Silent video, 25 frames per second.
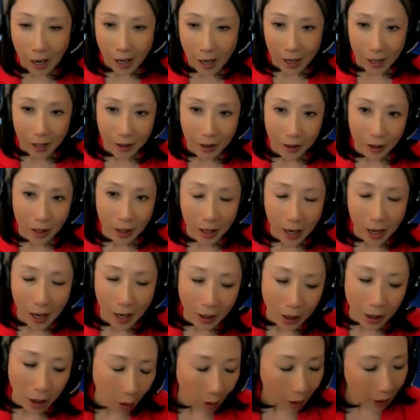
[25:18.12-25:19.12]
And
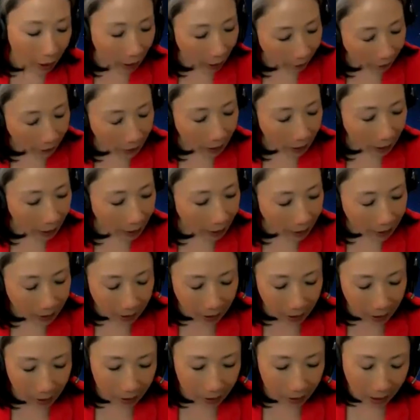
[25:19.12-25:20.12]
FDA kind
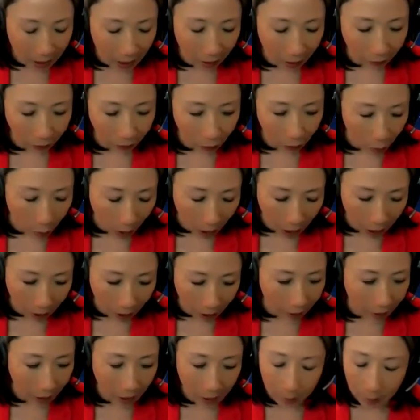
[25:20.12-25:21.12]
of stayed its hand for a
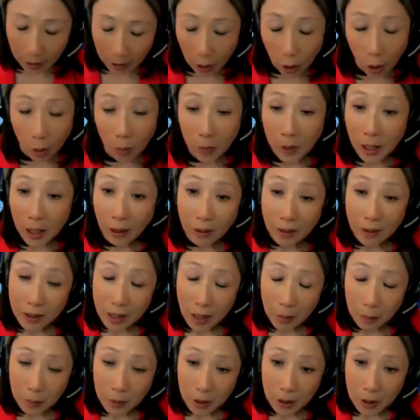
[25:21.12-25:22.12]
while, but nobody
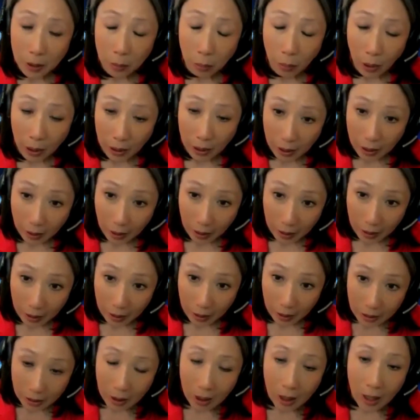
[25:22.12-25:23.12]
else stepped in to regulate
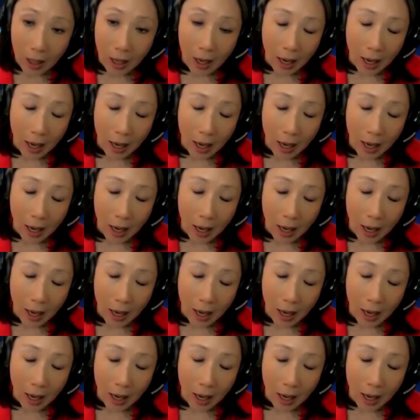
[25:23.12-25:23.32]
it.